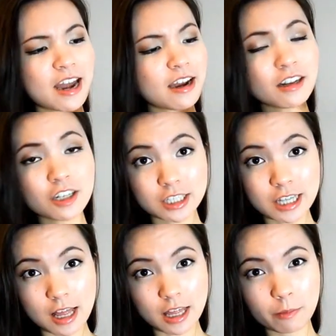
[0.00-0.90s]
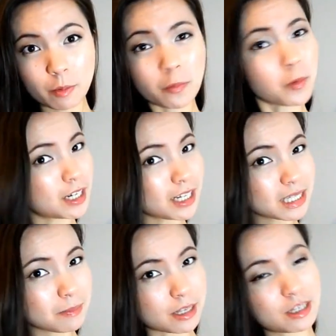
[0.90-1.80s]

In Canada, they're selling for pretty